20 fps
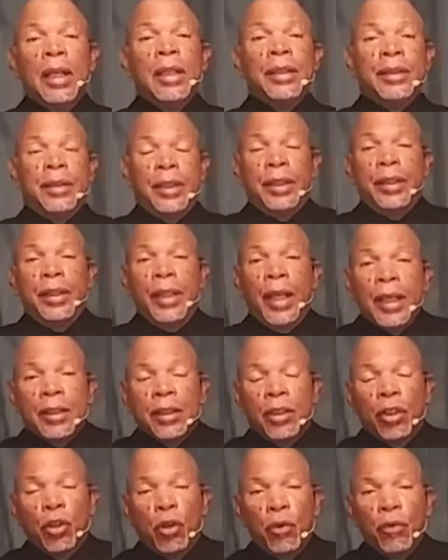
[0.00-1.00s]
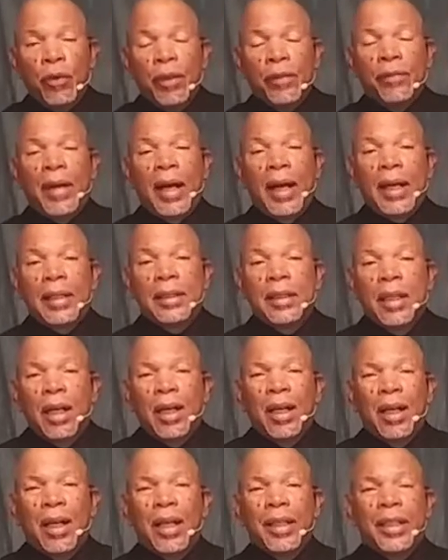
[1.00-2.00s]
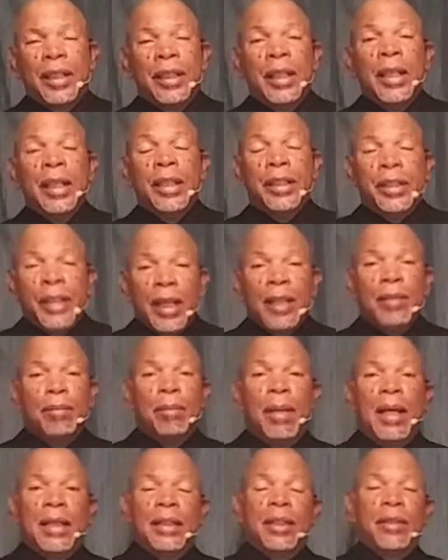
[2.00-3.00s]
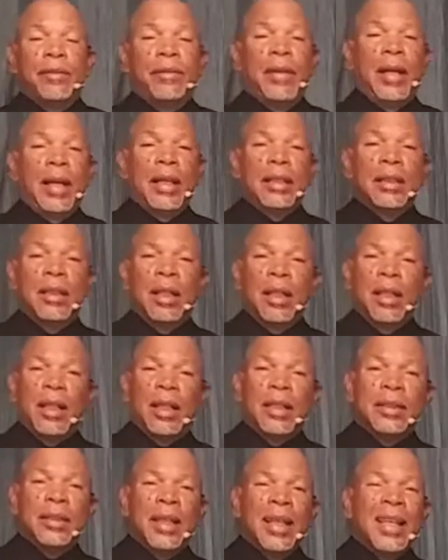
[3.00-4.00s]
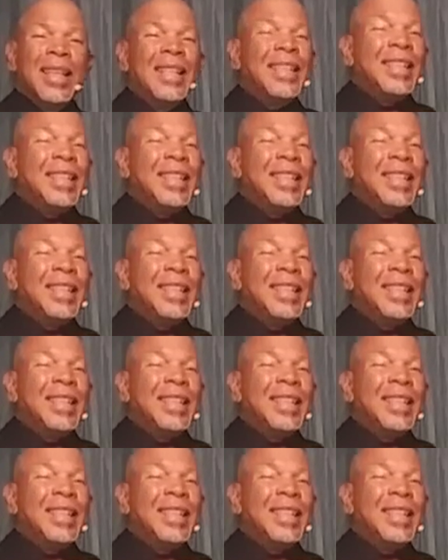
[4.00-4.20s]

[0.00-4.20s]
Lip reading: to yet glorify God and yet magnify God,